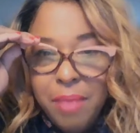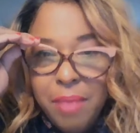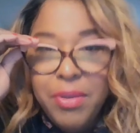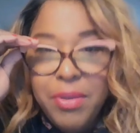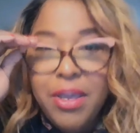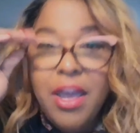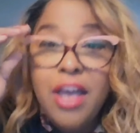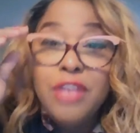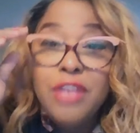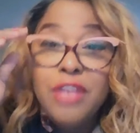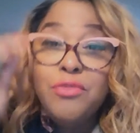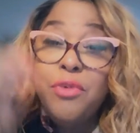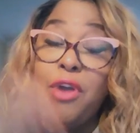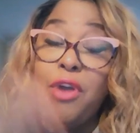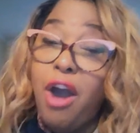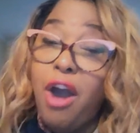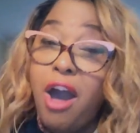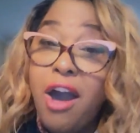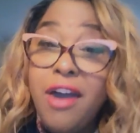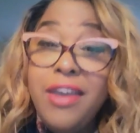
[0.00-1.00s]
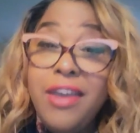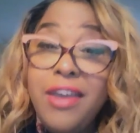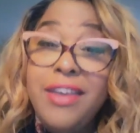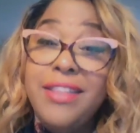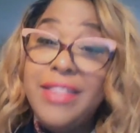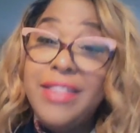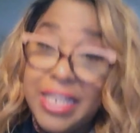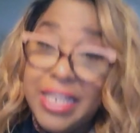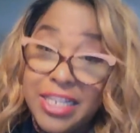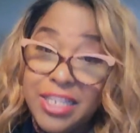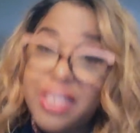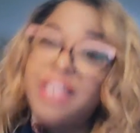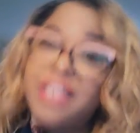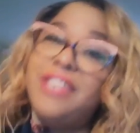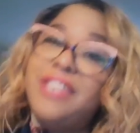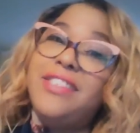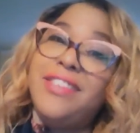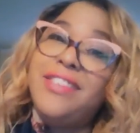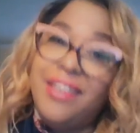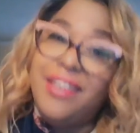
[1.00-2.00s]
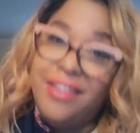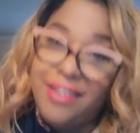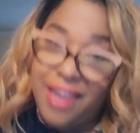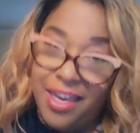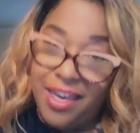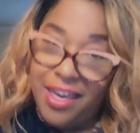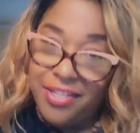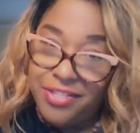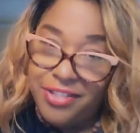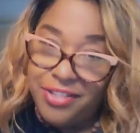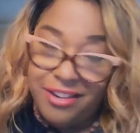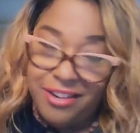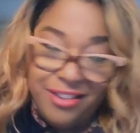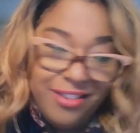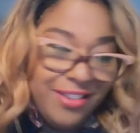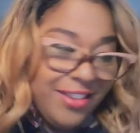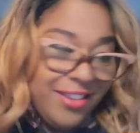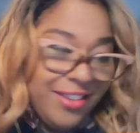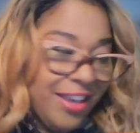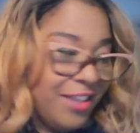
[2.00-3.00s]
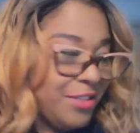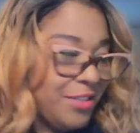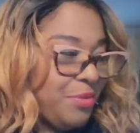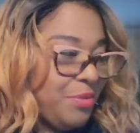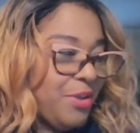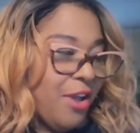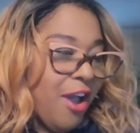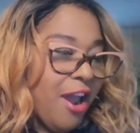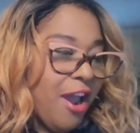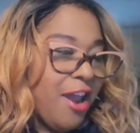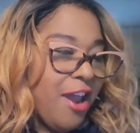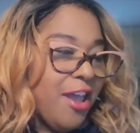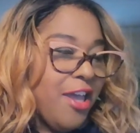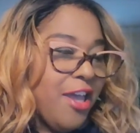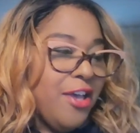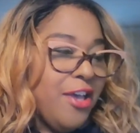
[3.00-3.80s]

because we're all in this together. Yes, we are.